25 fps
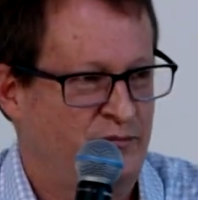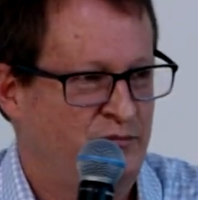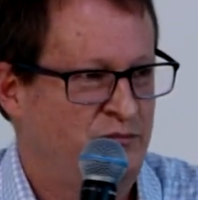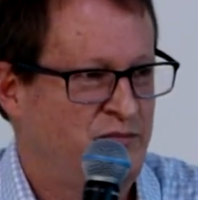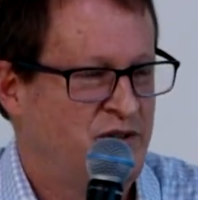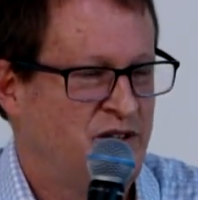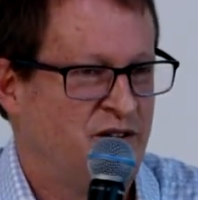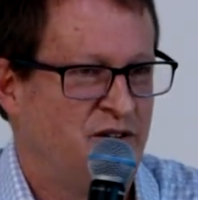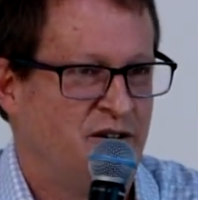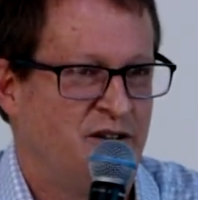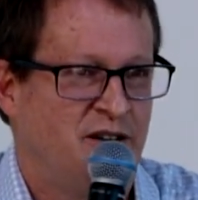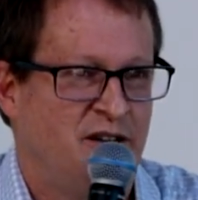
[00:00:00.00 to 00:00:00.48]

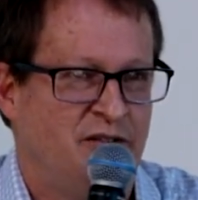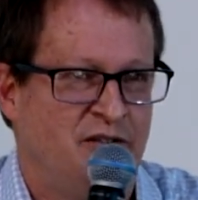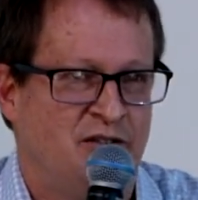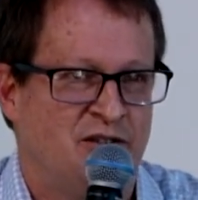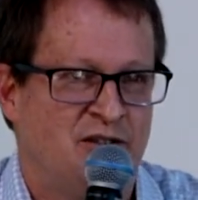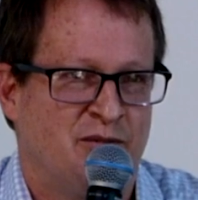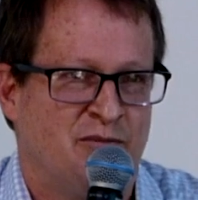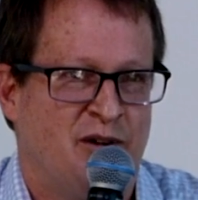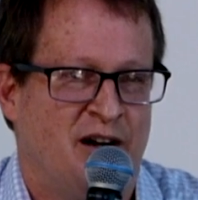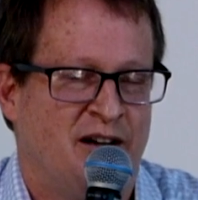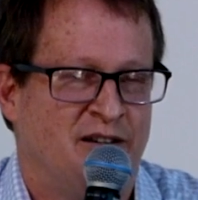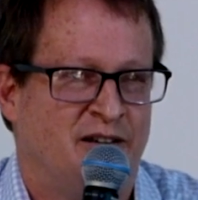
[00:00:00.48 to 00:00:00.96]
So, to give you
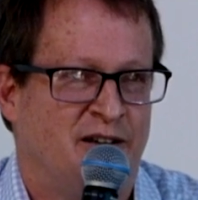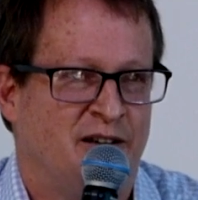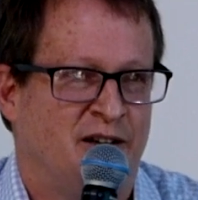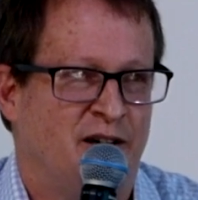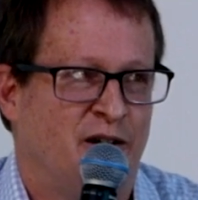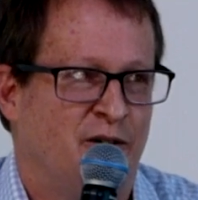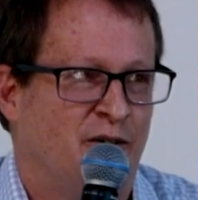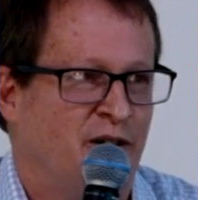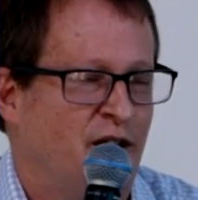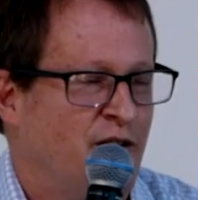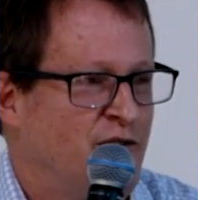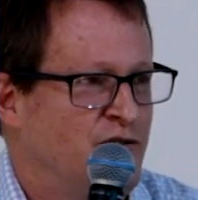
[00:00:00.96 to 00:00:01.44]
some idea,
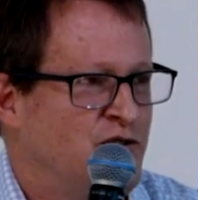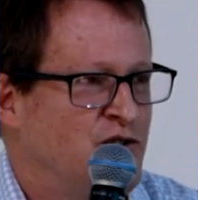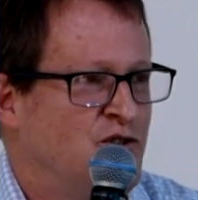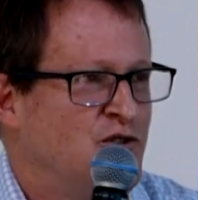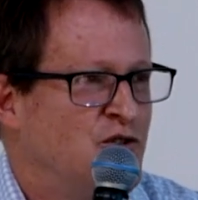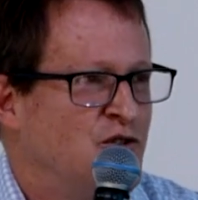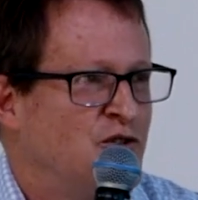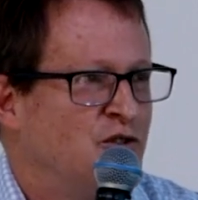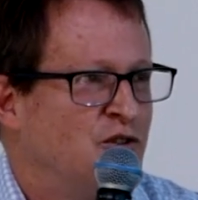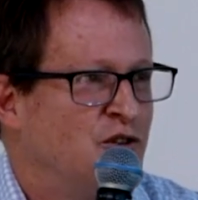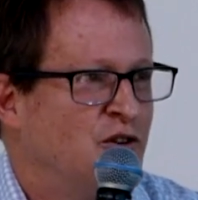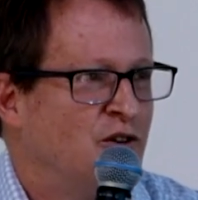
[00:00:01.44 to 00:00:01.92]
when I was
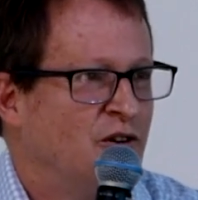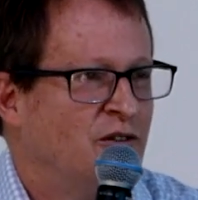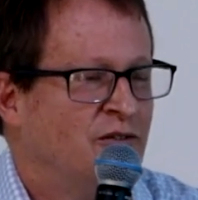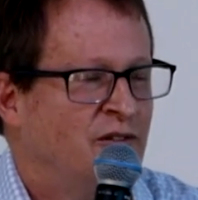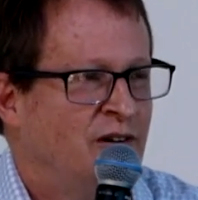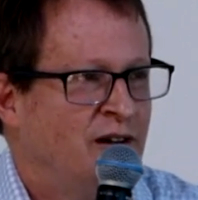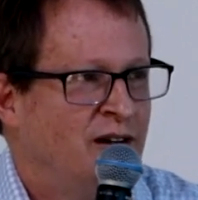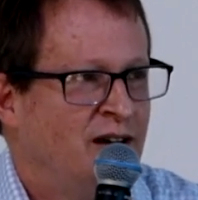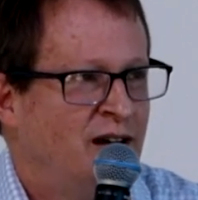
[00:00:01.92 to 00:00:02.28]
younger,